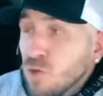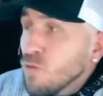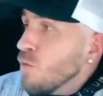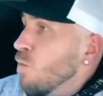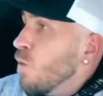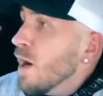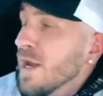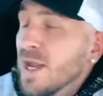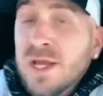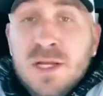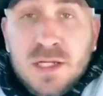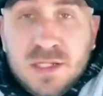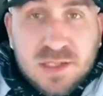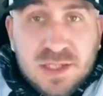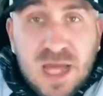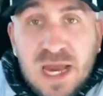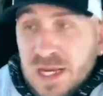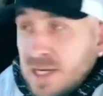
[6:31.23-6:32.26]
what in the
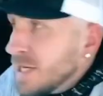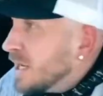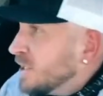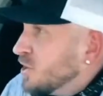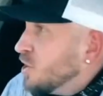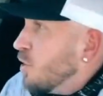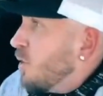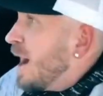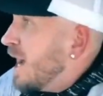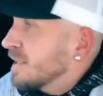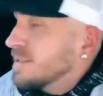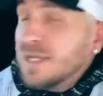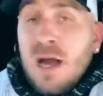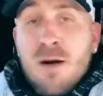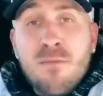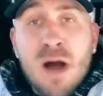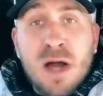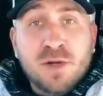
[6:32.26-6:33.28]
Satan get your ass
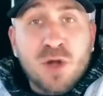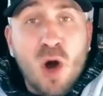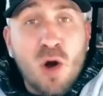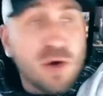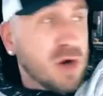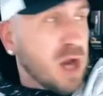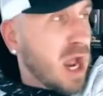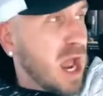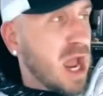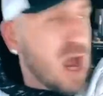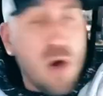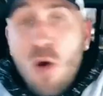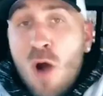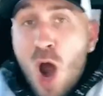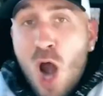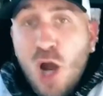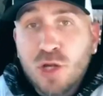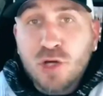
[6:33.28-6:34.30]
out my daughter hell
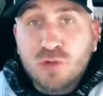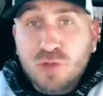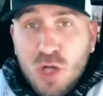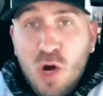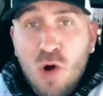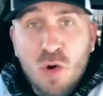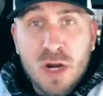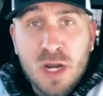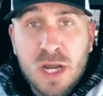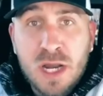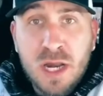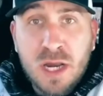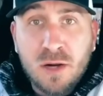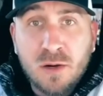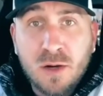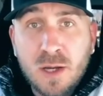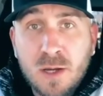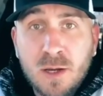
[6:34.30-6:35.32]
are you doing in
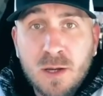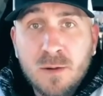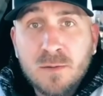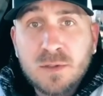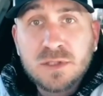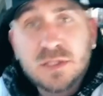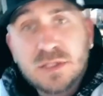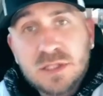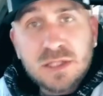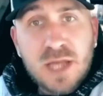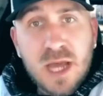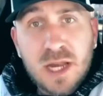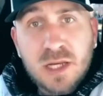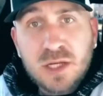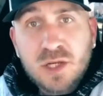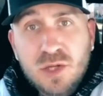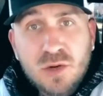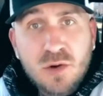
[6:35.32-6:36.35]
here? She said, Daddy,
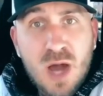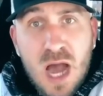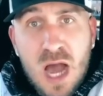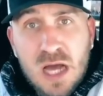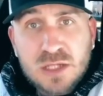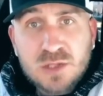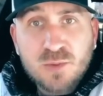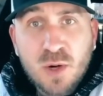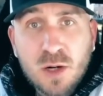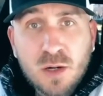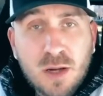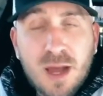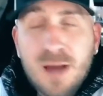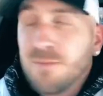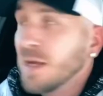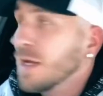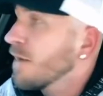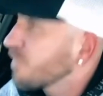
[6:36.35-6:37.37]
do your eyes work?
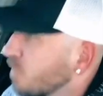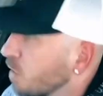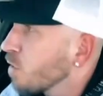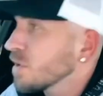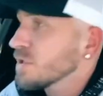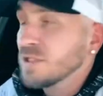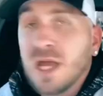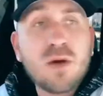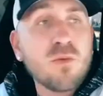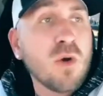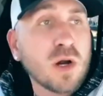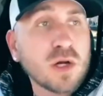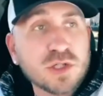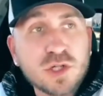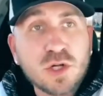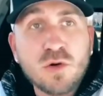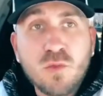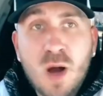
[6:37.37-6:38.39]
I'm like, of course they work,
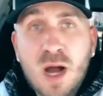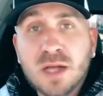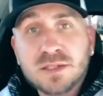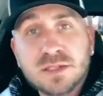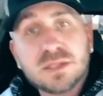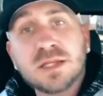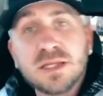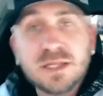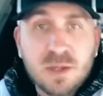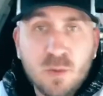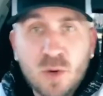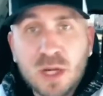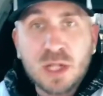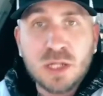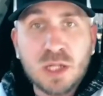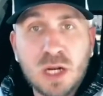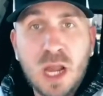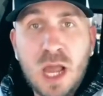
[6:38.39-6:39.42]
Scoot. Why? She said, then what it
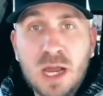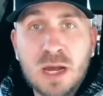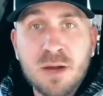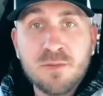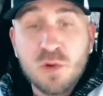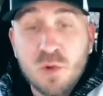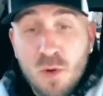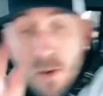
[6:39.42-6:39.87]
look like I'm doing?